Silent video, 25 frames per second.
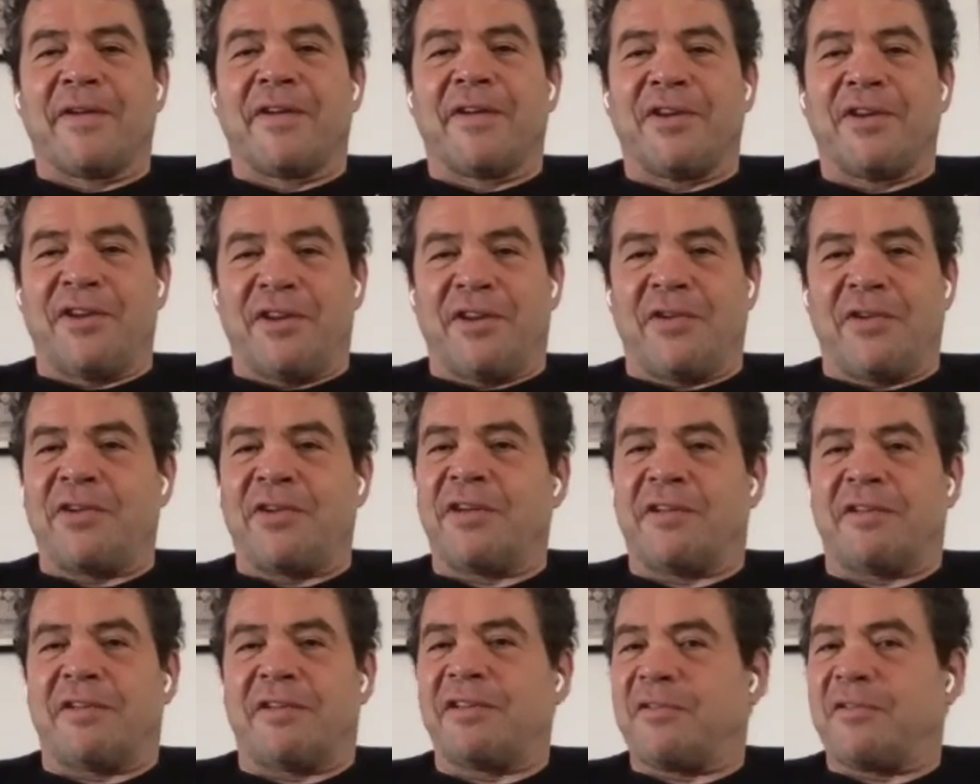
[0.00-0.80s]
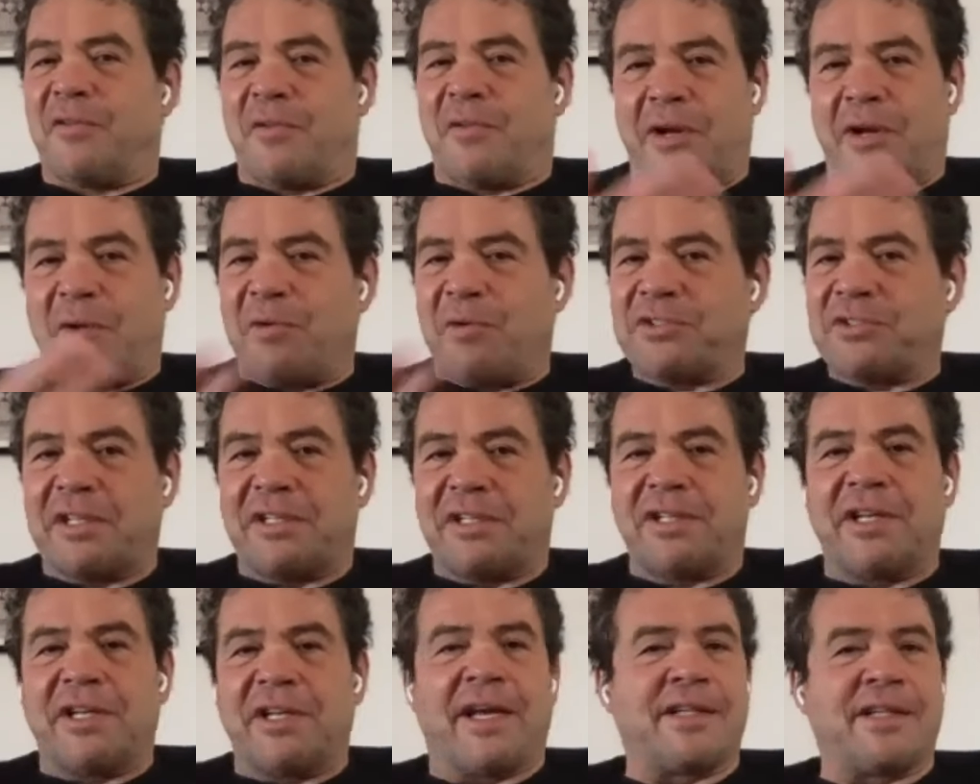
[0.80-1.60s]
You know, when I was
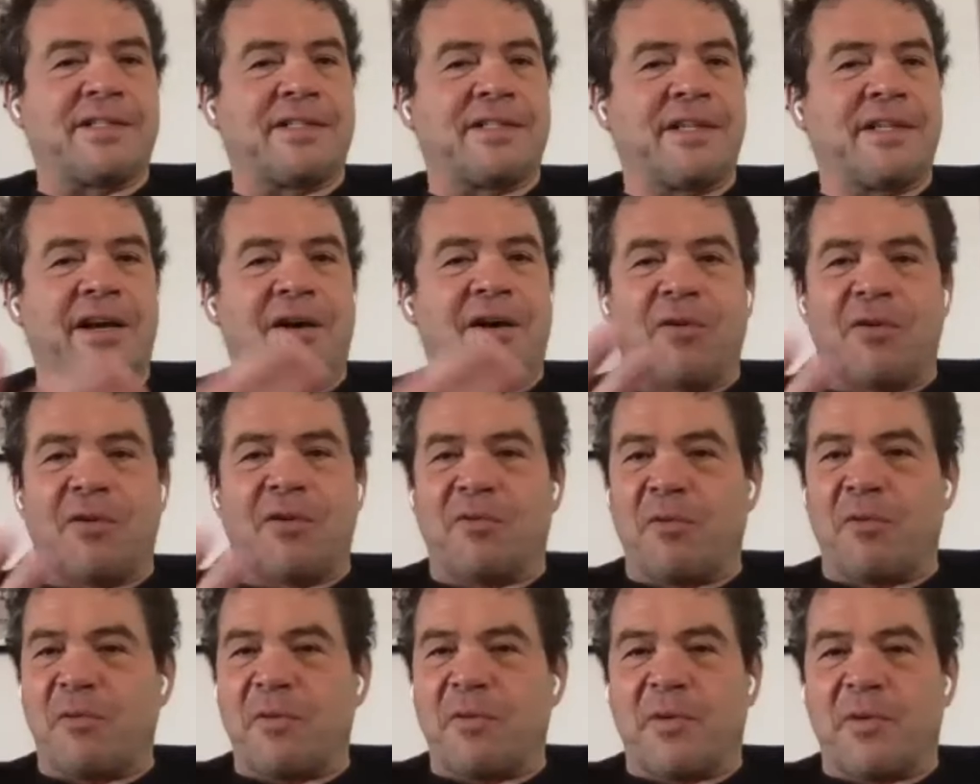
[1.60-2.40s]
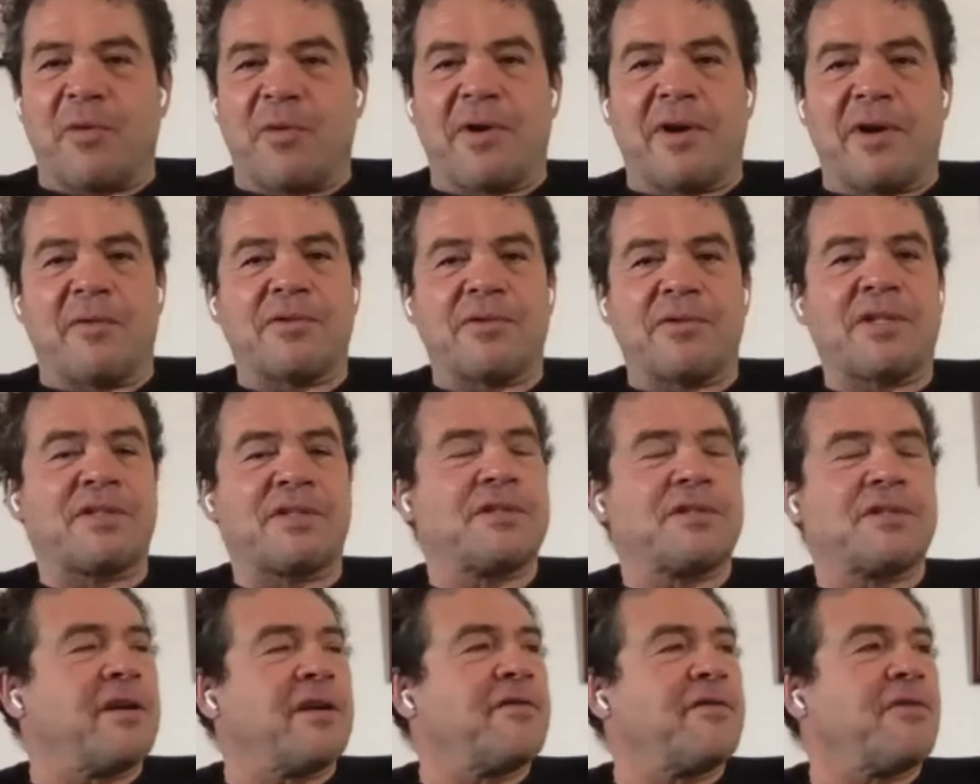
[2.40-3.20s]
at the ANSA or when I was at
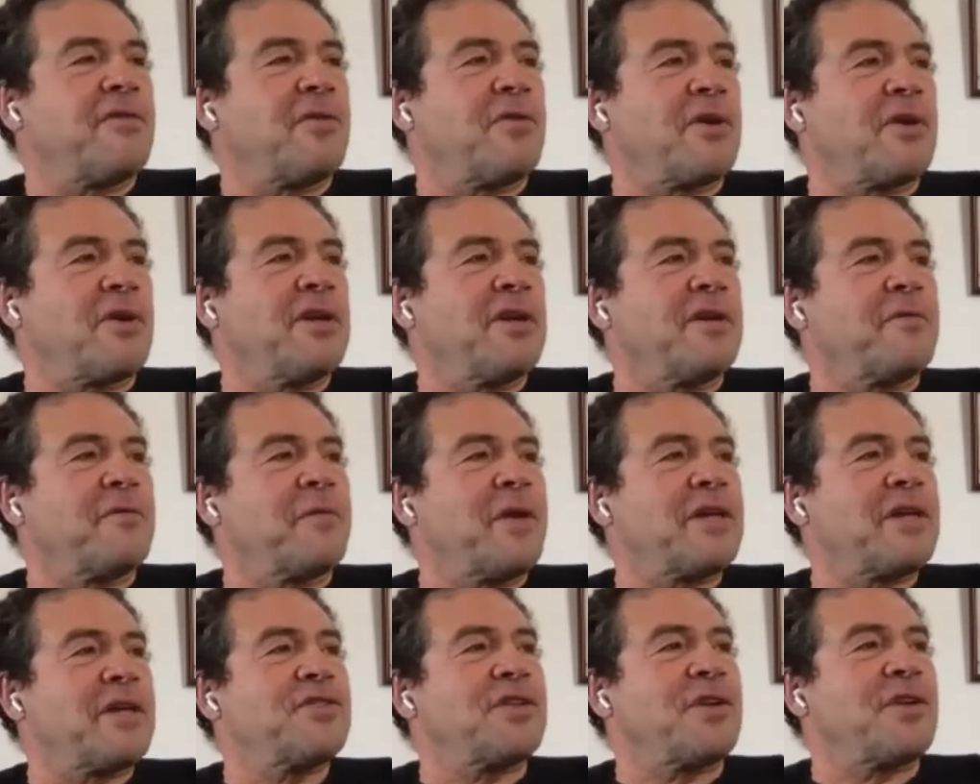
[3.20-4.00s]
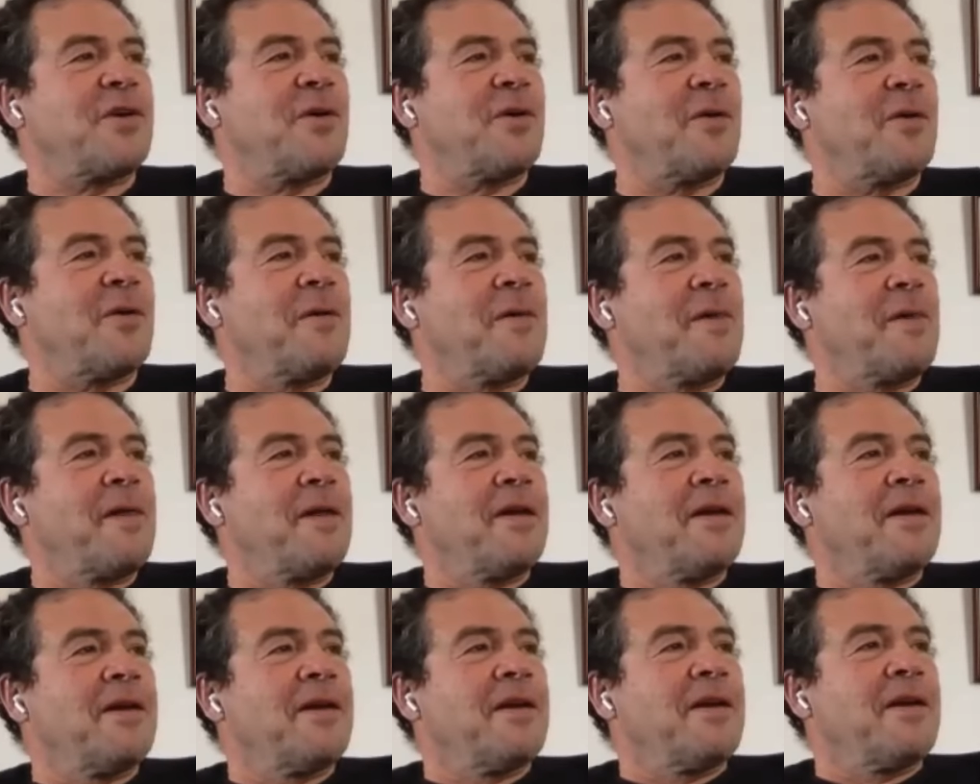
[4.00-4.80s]
Stanford or here in Mexico,
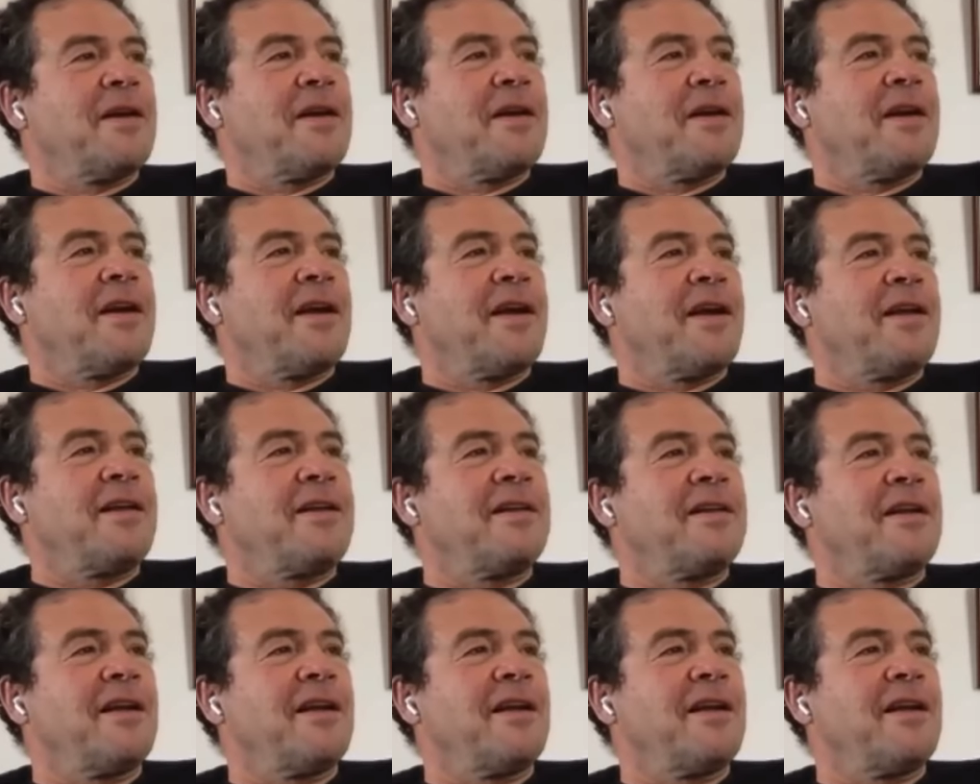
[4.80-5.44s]
and